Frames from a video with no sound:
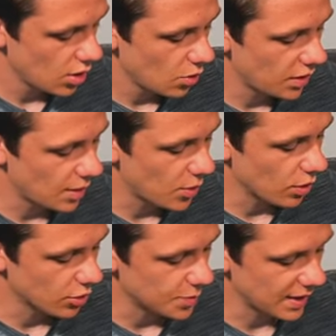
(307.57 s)
When that ball
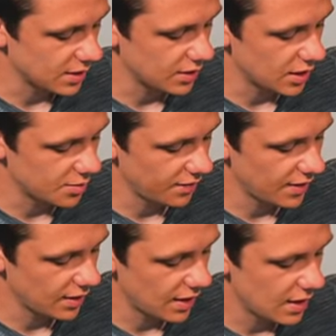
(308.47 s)
goes back to the central
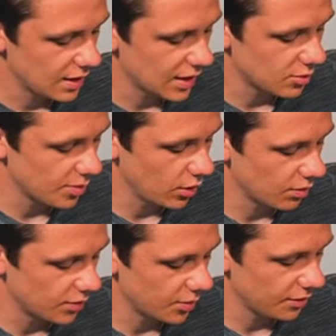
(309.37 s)
midfielder, that's when we're
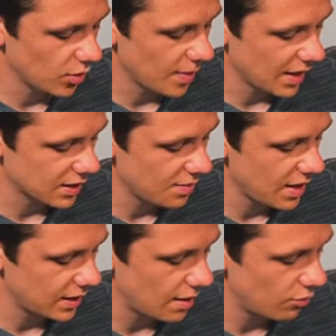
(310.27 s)
looking for the fullback to
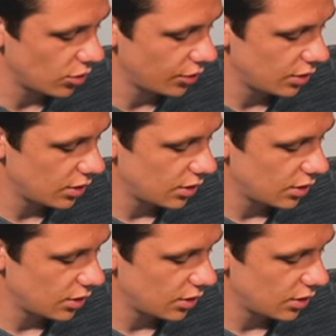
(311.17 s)
make their run,